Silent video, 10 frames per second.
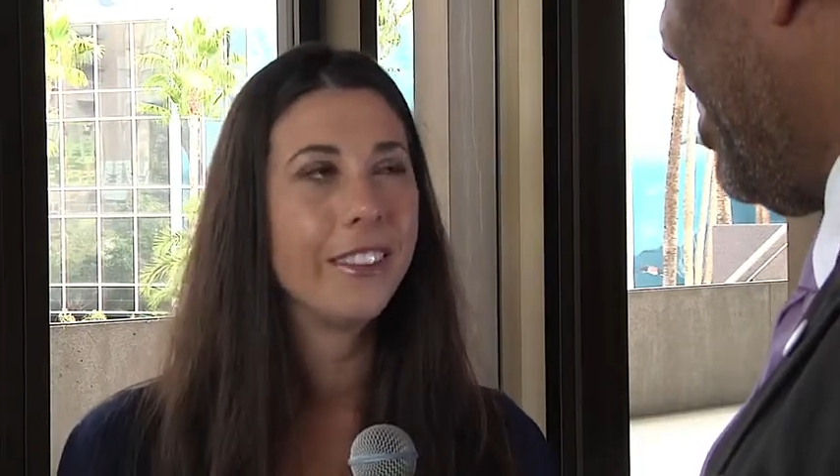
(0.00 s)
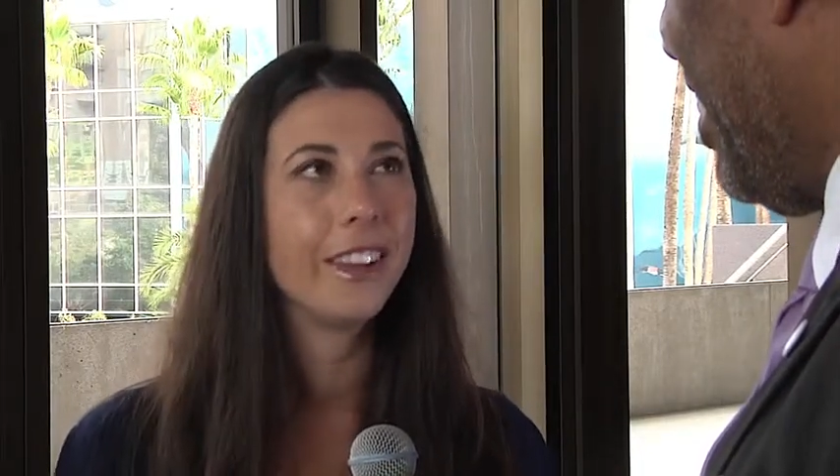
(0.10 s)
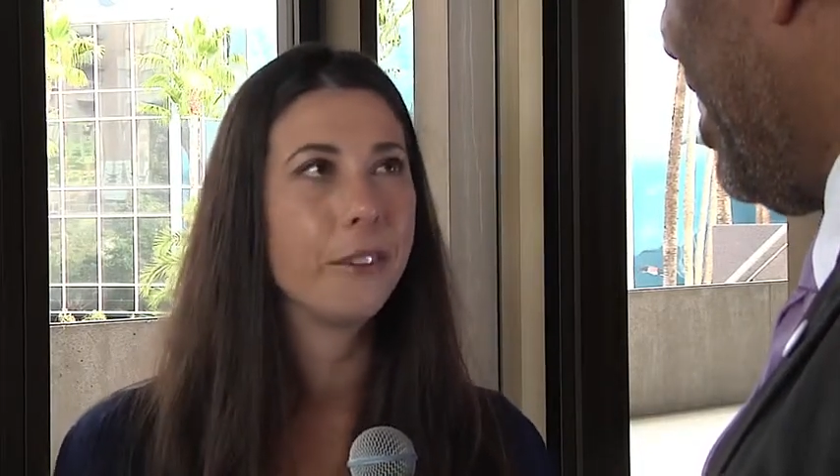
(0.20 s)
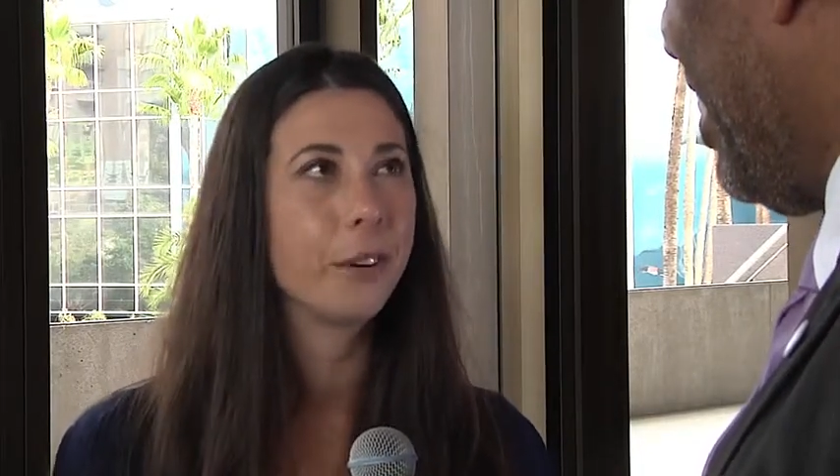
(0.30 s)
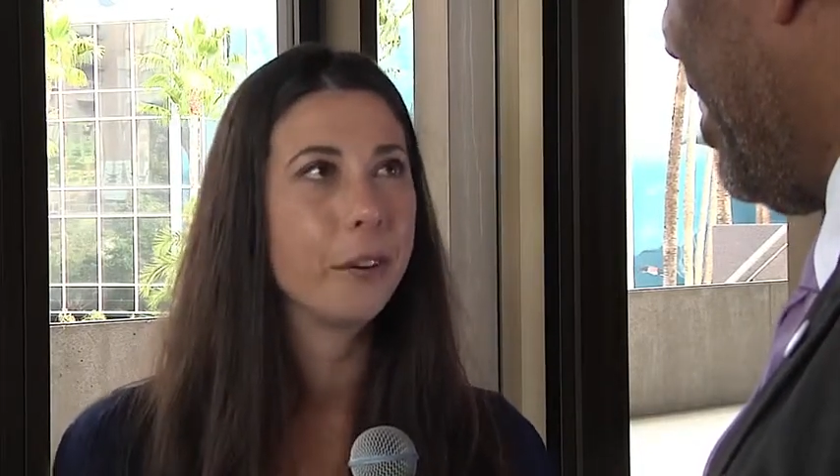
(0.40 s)
and
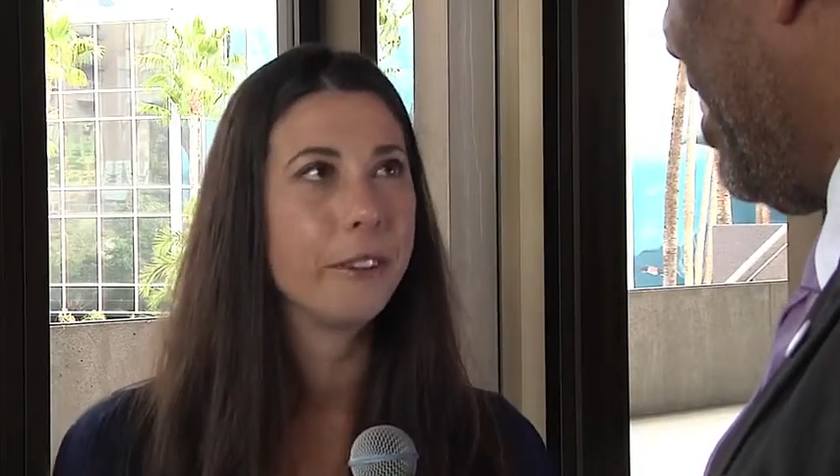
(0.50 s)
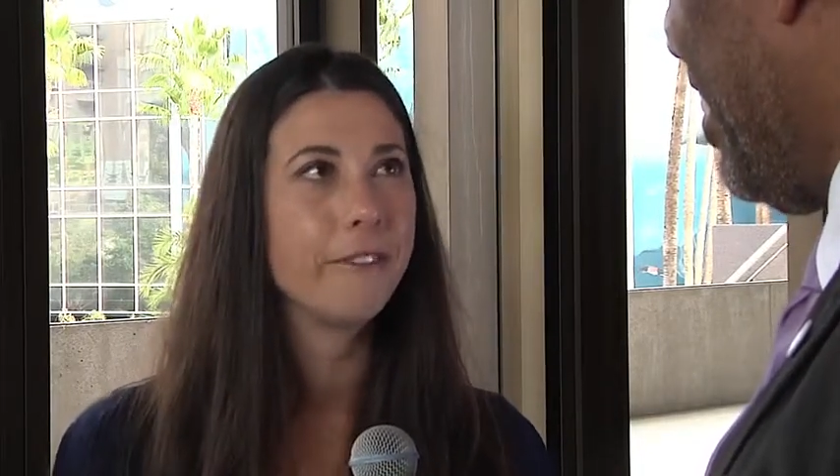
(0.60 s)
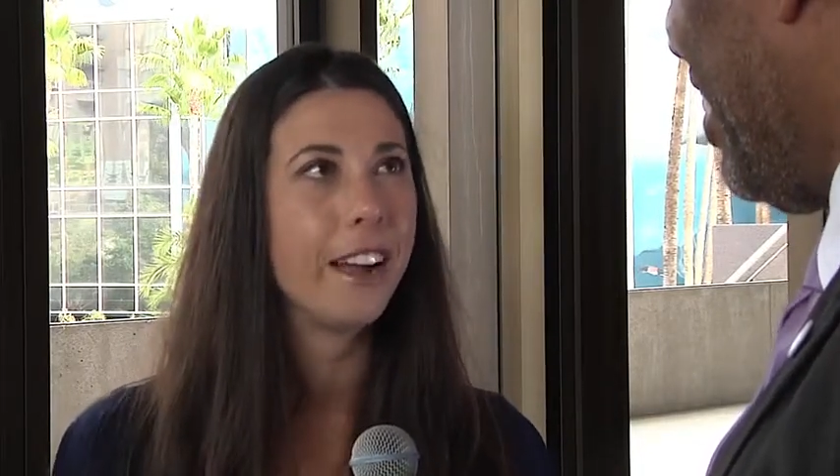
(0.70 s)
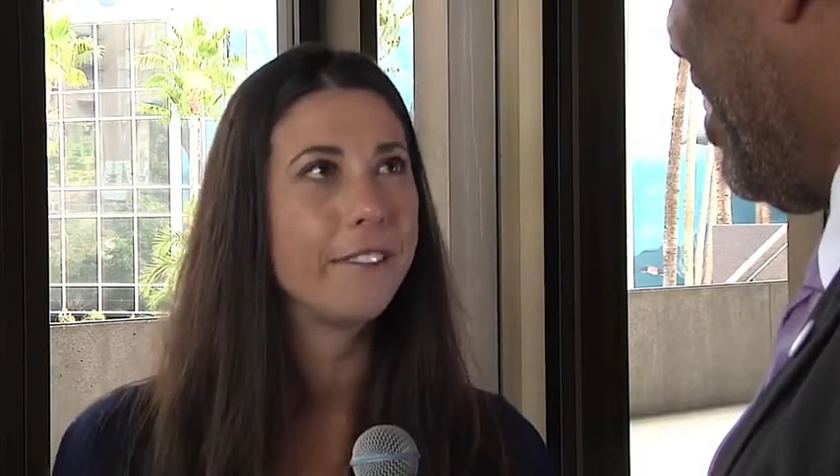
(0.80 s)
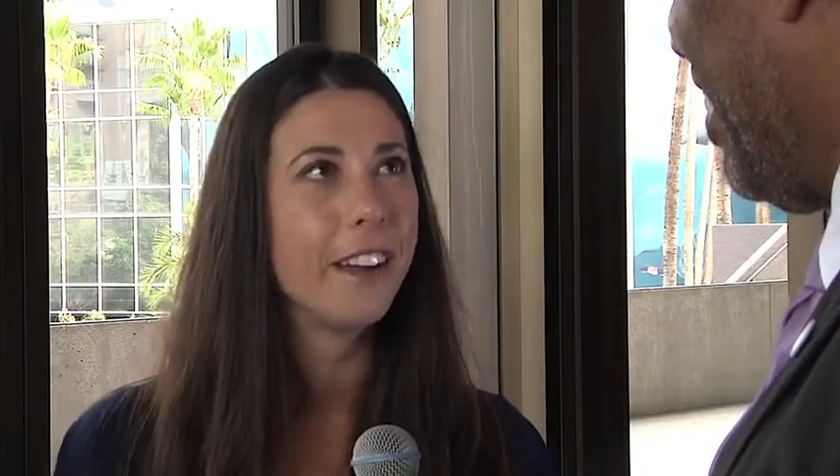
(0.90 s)
then we're going to be
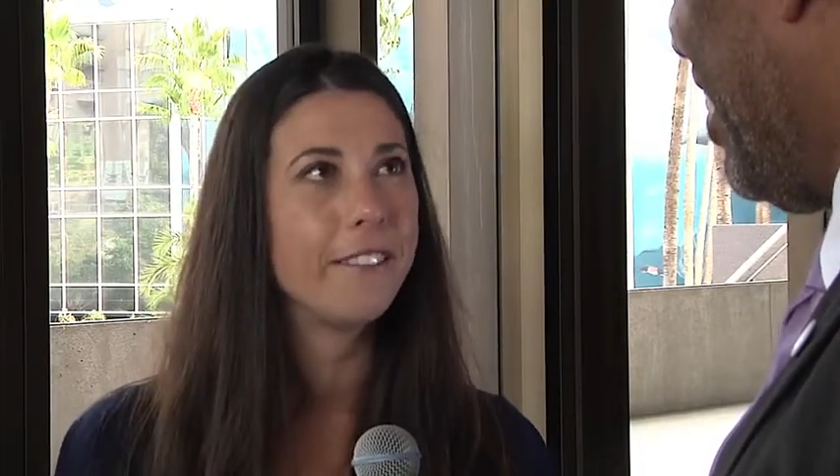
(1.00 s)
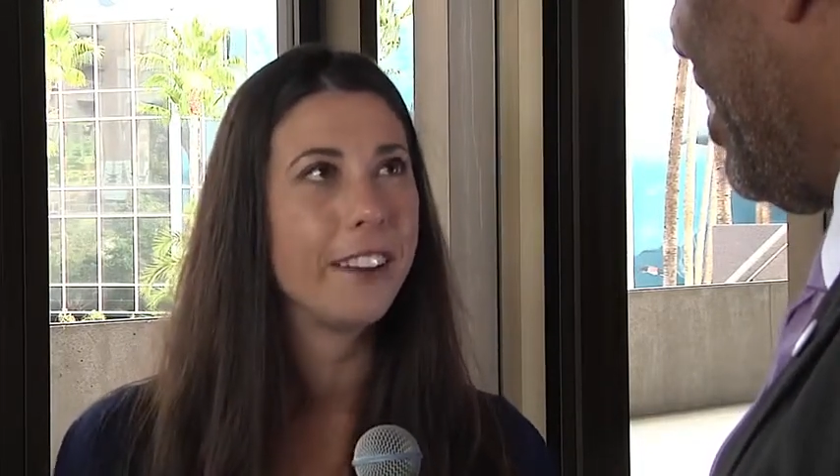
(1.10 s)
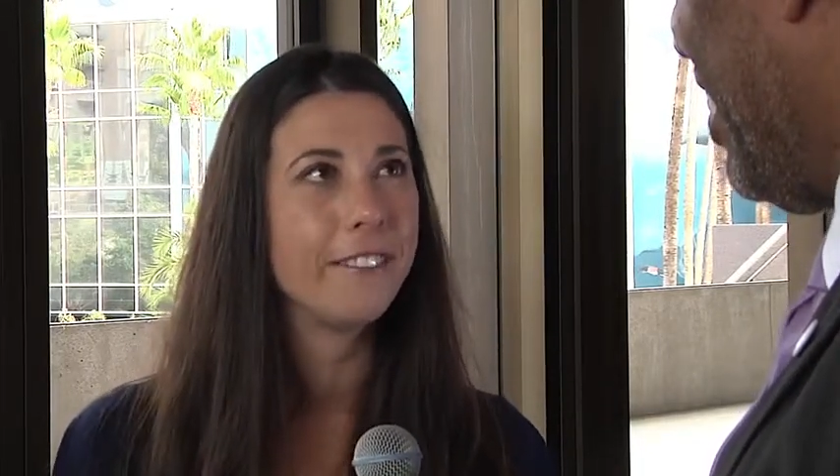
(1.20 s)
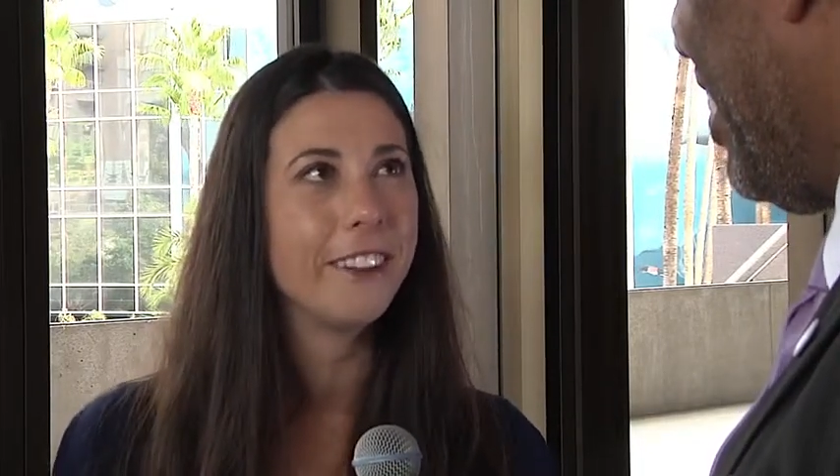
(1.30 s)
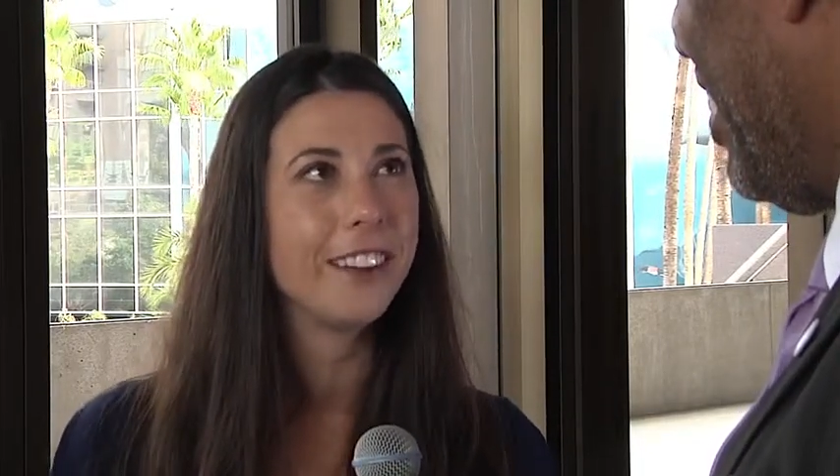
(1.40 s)

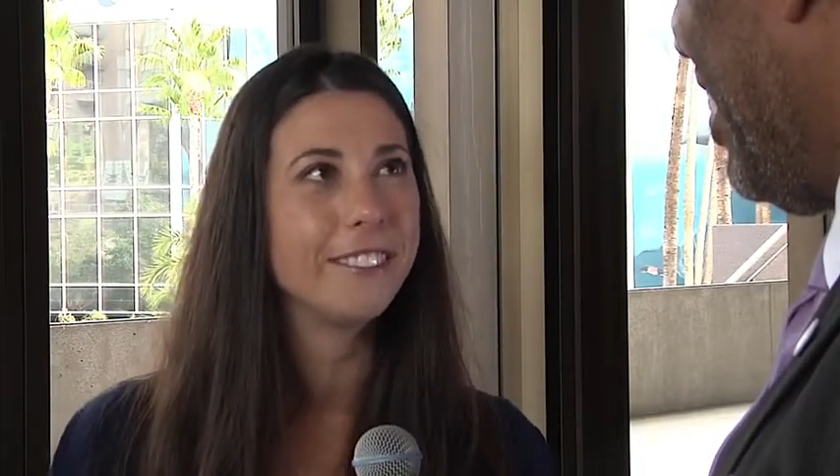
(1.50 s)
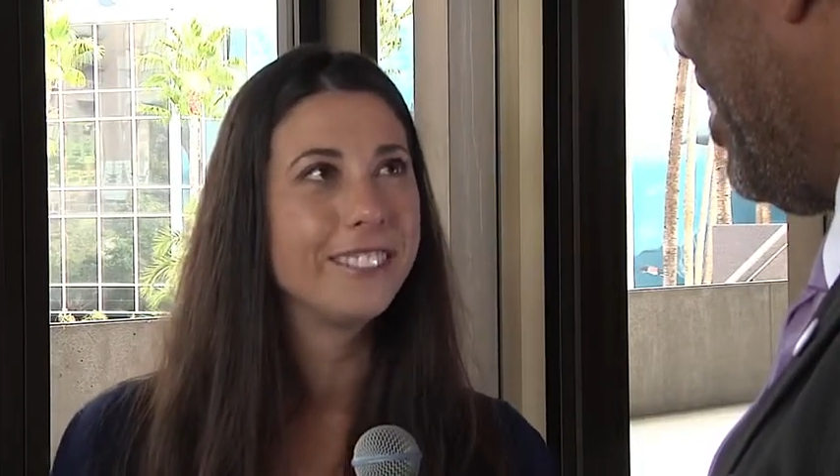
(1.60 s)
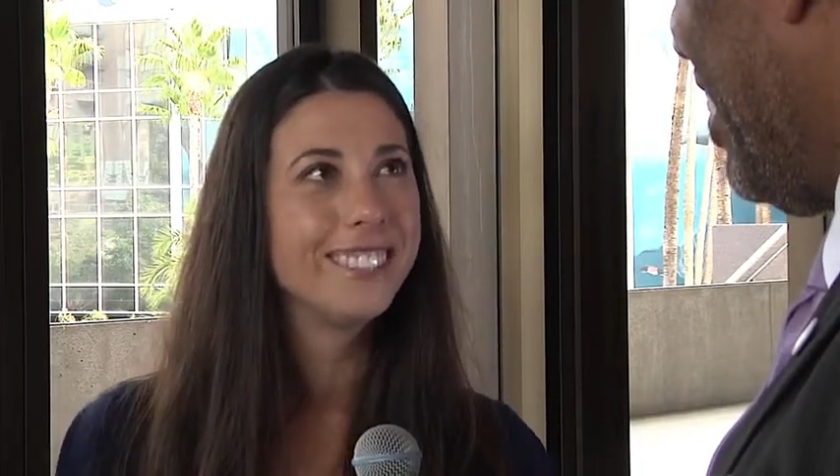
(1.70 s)
5555.